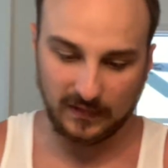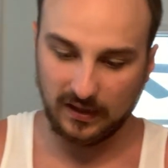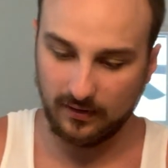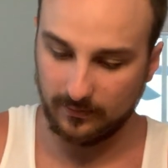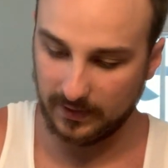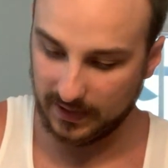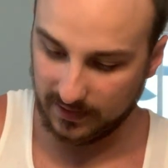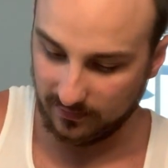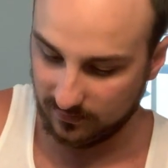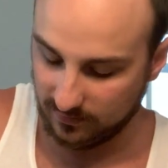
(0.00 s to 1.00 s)
All right.
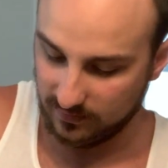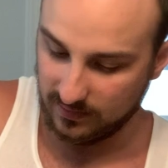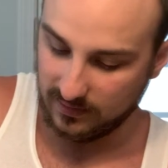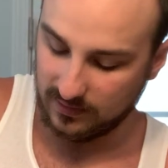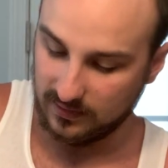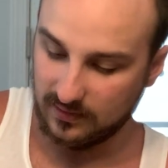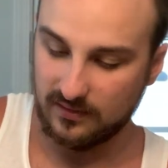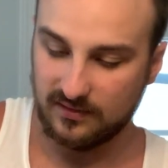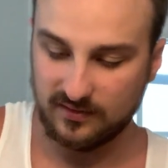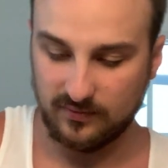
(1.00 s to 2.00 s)

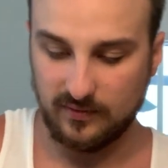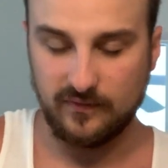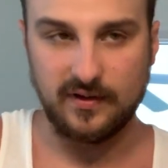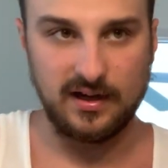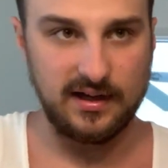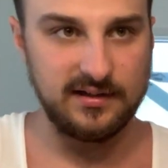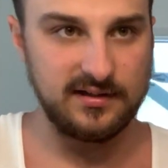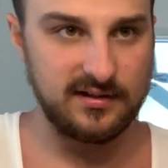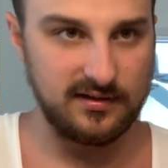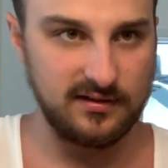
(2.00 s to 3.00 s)
So we've
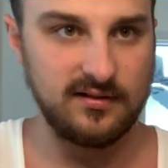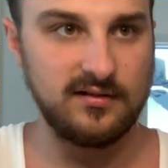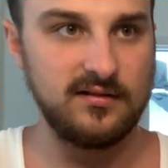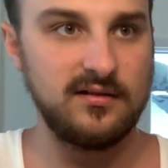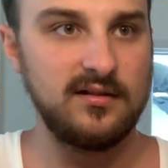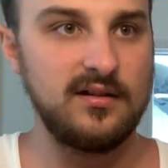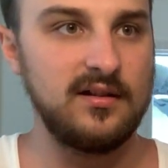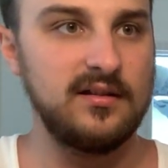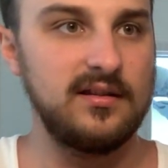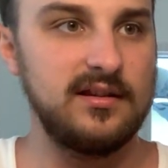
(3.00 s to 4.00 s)
got.
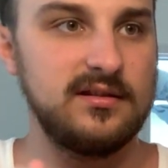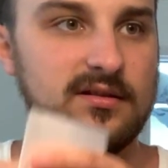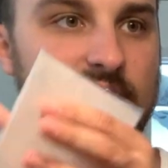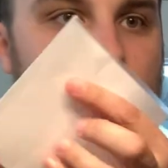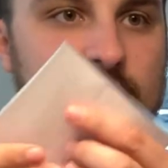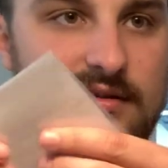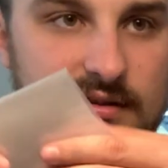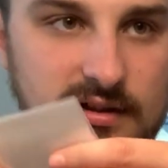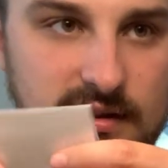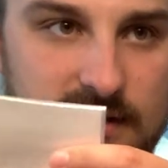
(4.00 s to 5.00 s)
This looks
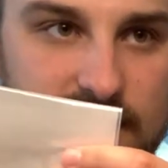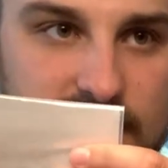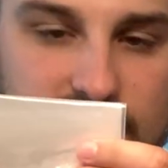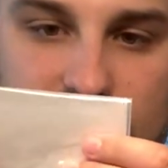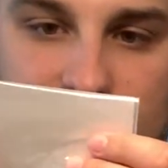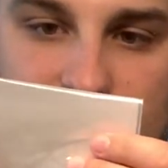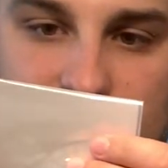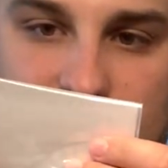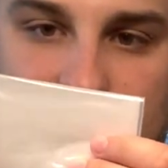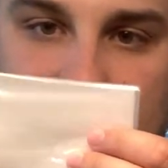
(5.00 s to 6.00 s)
like
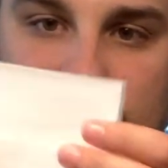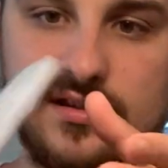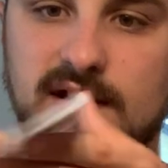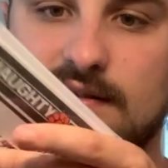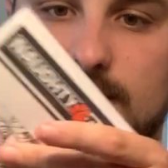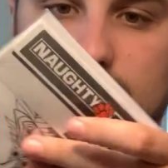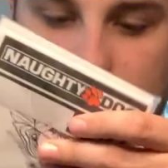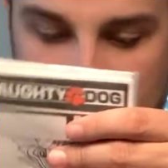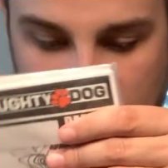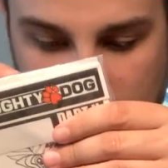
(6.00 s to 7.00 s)
a set of
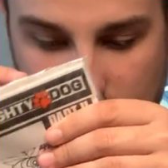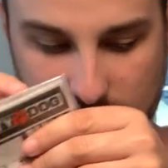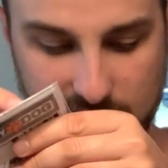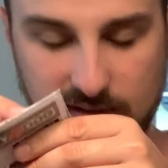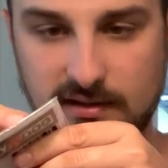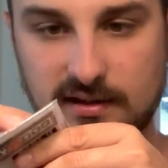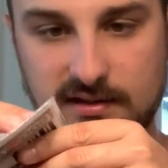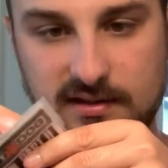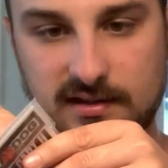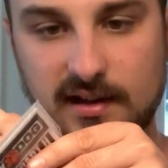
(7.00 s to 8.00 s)
the
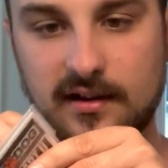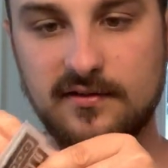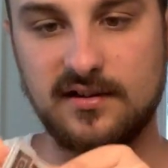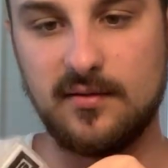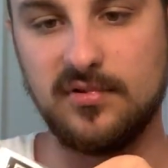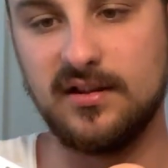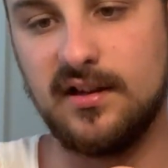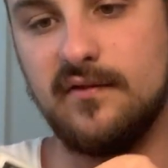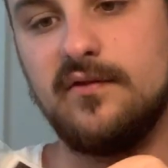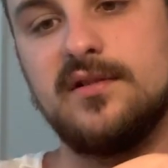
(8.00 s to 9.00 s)
stickers, I
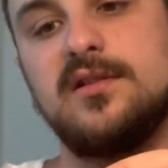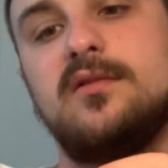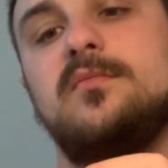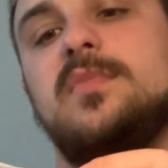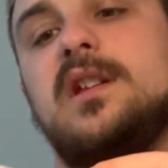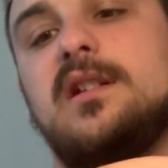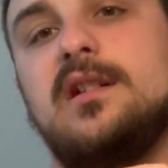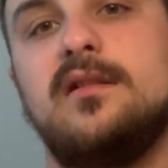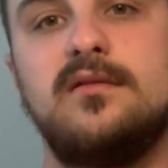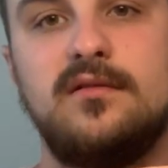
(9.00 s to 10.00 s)
believe. Let's take it
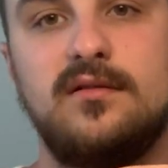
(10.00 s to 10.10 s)
out.